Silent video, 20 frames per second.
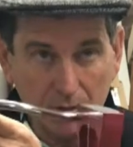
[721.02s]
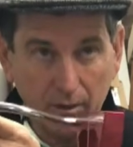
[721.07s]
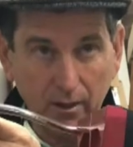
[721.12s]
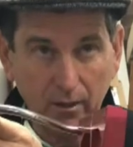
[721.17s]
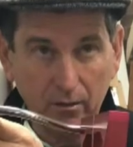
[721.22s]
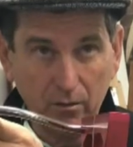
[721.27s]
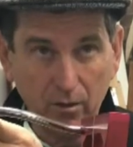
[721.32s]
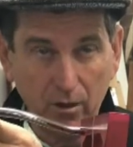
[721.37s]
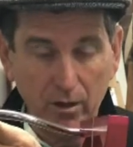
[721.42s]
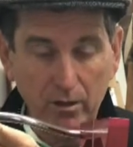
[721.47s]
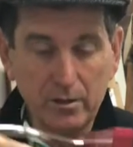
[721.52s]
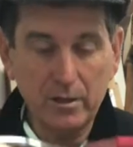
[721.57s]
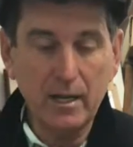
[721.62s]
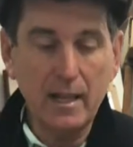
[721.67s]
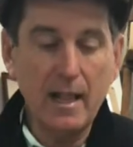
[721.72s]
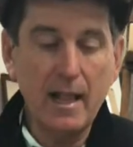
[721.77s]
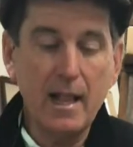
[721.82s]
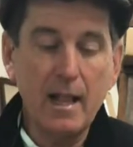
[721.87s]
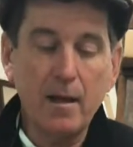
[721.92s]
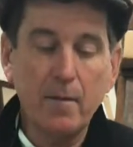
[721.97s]
straight across,
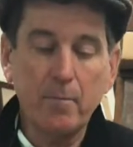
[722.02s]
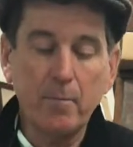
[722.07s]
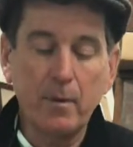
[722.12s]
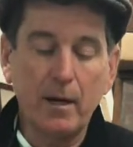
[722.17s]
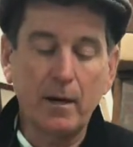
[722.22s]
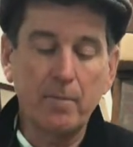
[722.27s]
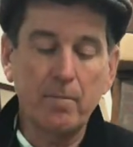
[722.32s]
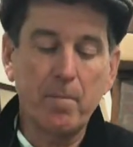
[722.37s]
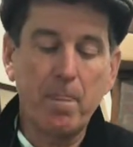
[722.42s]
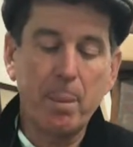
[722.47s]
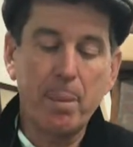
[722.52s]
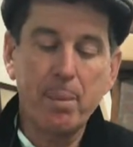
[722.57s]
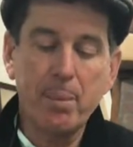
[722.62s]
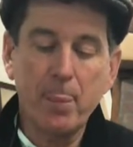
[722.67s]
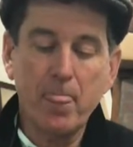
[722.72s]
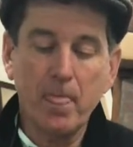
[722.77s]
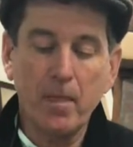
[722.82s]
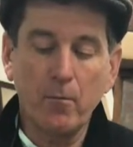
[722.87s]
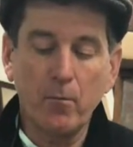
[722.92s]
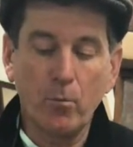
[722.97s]
but
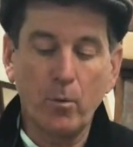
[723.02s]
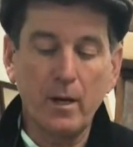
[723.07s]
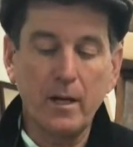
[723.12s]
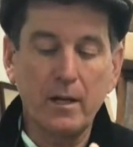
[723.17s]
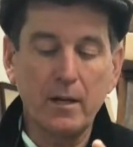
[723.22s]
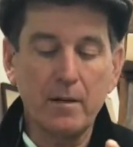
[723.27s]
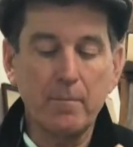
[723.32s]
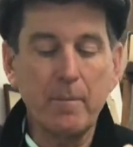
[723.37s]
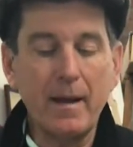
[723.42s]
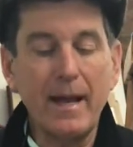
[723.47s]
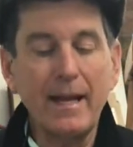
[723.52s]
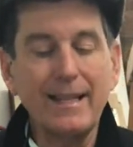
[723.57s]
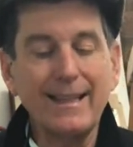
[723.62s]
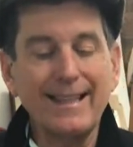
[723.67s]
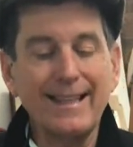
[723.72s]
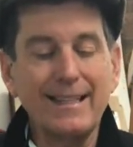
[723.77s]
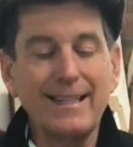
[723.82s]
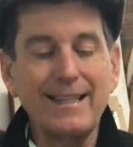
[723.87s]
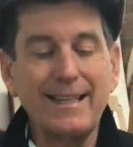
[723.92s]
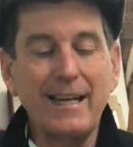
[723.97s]
we can make
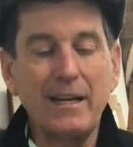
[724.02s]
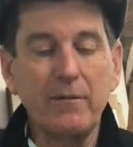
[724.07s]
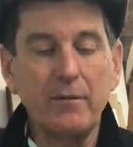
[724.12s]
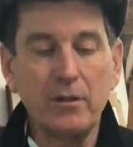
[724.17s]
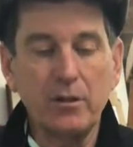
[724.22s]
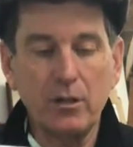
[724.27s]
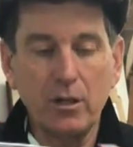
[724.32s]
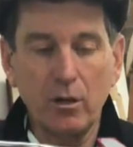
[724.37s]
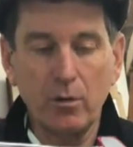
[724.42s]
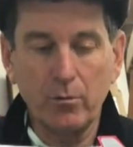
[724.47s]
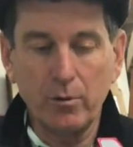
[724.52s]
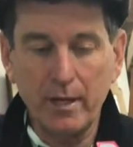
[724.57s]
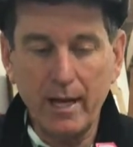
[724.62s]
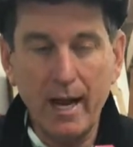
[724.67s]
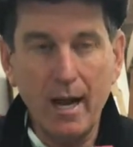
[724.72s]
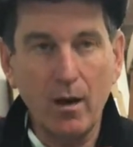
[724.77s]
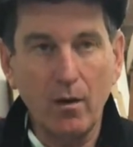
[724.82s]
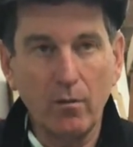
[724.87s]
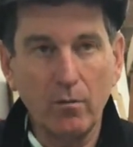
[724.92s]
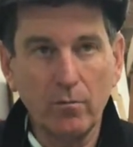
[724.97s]
this even toe
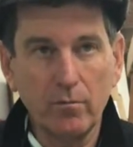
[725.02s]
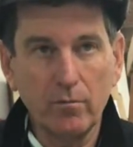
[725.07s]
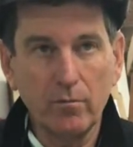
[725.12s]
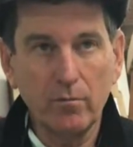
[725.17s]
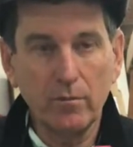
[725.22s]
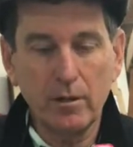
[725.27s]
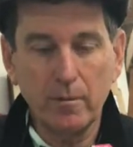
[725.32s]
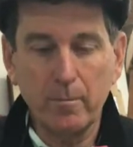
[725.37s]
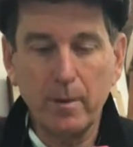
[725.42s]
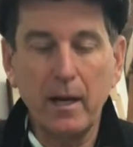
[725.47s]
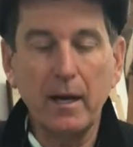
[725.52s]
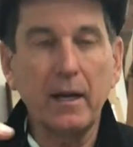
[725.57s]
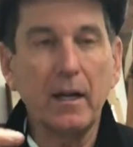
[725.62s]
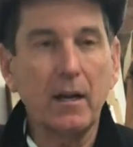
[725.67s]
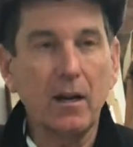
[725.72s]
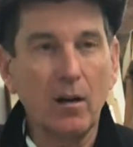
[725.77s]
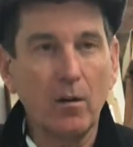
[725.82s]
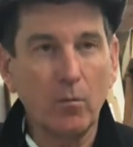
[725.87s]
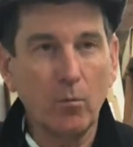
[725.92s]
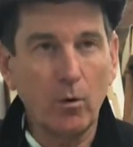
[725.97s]
down
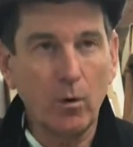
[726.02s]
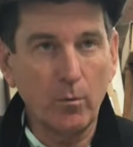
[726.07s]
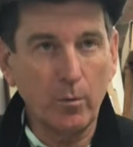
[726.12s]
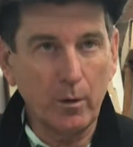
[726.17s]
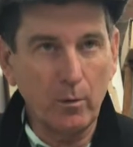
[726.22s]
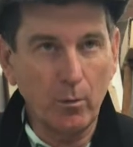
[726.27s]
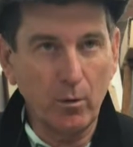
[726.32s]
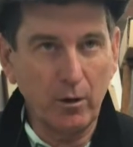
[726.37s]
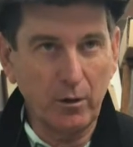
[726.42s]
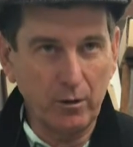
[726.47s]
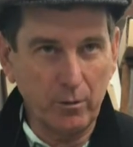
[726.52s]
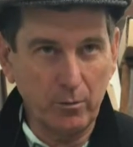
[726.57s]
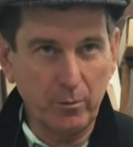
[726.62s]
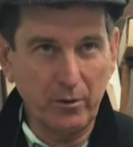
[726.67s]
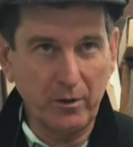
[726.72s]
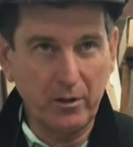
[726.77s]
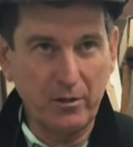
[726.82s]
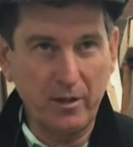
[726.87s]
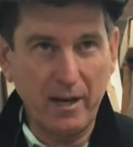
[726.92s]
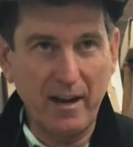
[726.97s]
depending on what we want to do
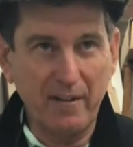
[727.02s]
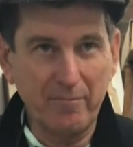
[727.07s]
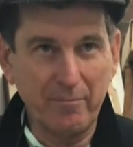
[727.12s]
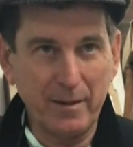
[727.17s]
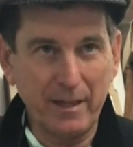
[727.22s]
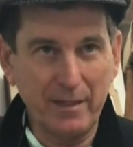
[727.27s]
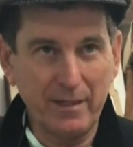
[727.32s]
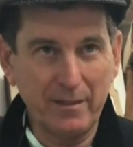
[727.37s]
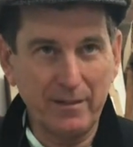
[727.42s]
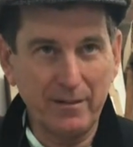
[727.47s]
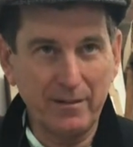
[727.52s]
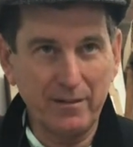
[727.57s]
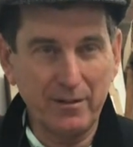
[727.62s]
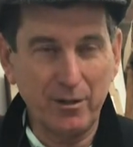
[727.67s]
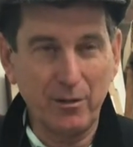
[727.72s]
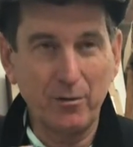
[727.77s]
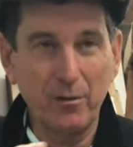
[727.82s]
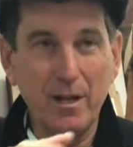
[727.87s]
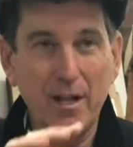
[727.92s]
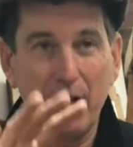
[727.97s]
with the shaft bend.
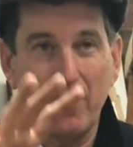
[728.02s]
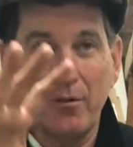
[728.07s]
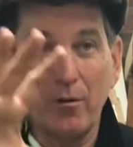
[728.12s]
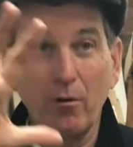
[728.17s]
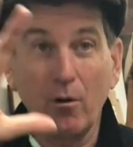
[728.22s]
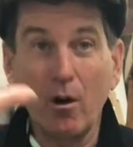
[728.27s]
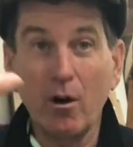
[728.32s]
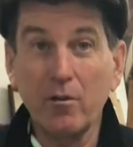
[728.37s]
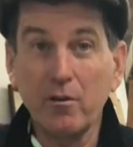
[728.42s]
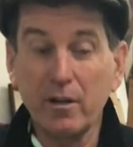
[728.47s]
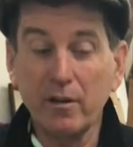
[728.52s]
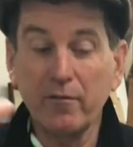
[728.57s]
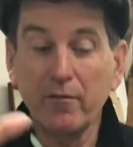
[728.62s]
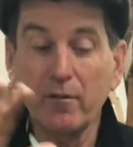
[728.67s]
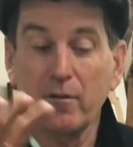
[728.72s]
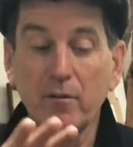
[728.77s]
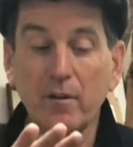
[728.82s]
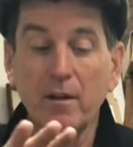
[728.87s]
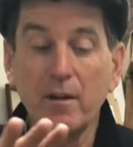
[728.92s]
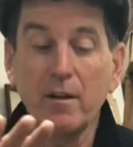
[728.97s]
So there are
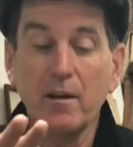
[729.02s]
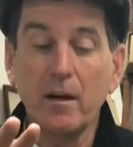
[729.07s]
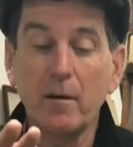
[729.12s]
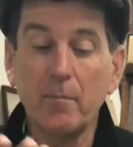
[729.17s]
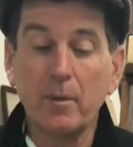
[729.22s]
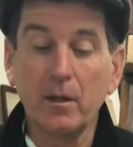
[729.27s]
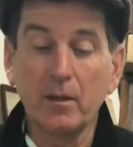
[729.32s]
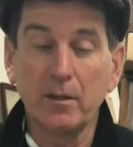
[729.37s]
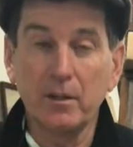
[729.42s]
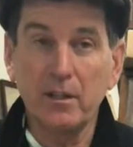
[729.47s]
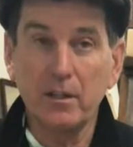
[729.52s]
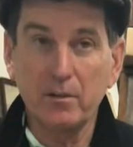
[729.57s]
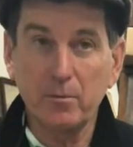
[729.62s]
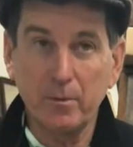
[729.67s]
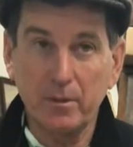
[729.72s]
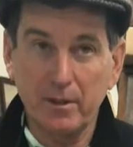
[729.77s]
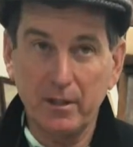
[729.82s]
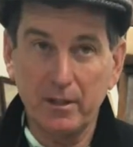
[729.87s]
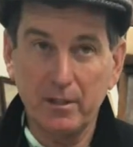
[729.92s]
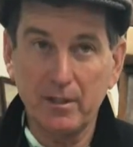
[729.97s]
different abilities
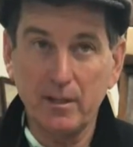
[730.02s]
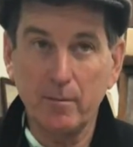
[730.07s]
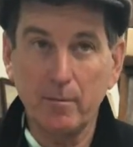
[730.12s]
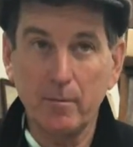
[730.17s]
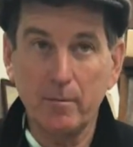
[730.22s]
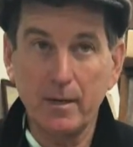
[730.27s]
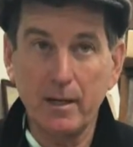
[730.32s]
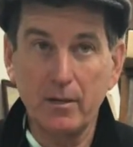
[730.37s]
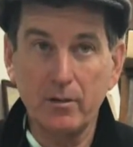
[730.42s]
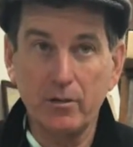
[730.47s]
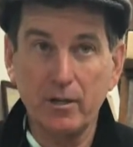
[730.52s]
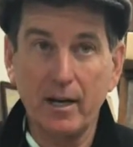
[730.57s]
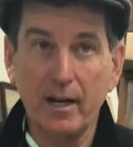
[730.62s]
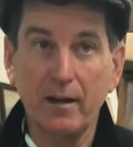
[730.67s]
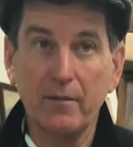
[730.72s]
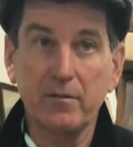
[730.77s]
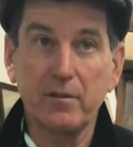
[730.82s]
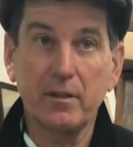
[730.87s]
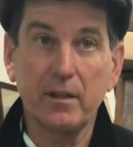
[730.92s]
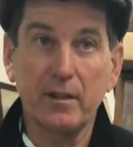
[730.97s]
with these double bend
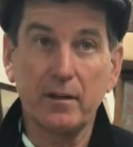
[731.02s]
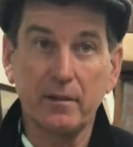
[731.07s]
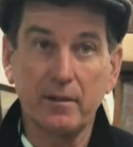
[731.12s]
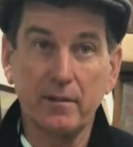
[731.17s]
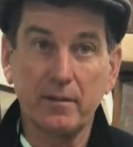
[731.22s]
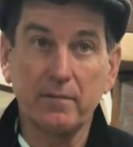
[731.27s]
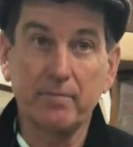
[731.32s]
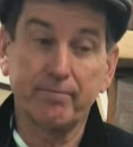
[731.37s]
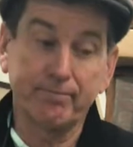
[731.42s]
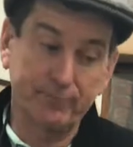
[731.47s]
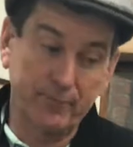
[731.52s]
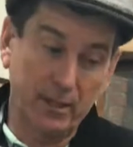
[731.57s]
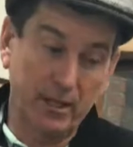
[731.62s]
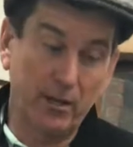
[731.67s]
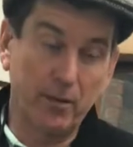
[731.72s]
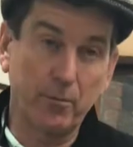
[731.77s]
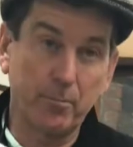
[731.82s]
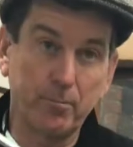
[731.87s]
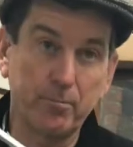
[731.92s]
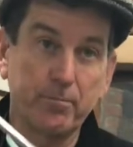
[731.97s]
shafts that the
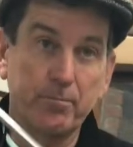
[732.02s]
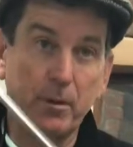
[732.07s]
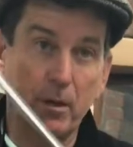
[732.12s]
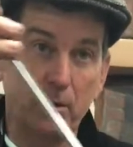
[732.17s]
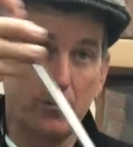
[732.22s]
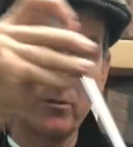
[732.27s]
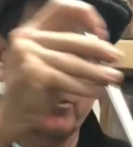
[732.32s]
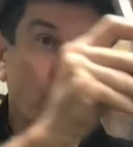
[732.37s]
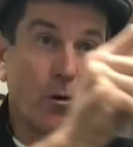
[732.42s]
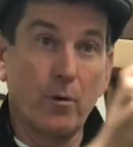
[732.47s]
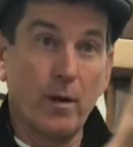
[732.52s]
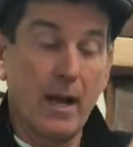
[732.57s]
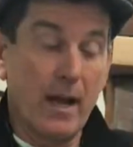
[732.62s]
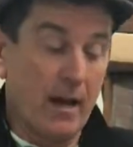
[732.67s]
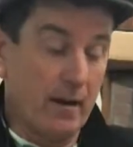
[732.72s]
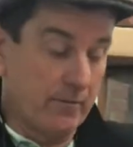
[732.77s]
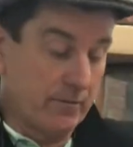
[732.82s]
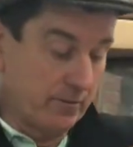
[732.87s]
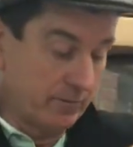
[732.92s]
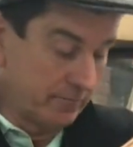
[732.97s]
other putters don't
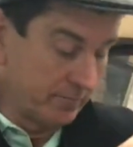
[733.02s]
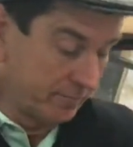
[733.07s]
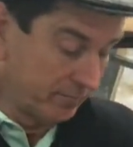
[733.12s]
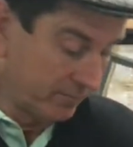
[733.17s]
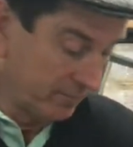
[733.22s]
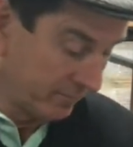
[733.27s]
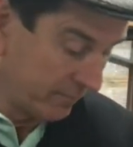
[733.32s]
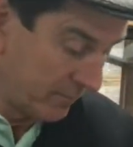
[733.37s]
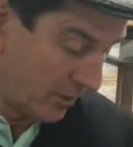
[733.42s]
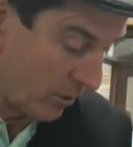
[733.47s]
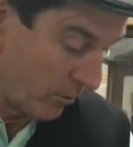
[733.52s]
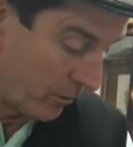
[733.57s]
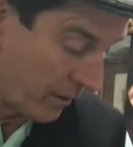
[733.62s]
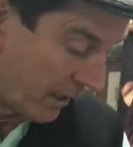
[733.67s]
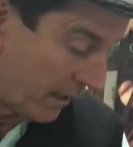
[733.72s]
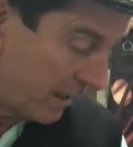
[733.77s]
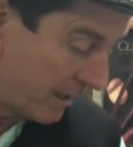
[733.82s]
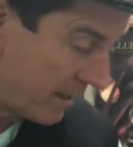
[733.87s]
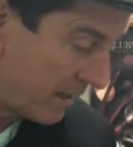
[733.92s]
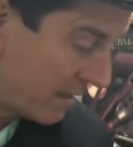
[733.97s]
have.
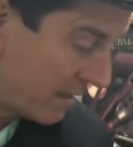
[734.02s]
Okay,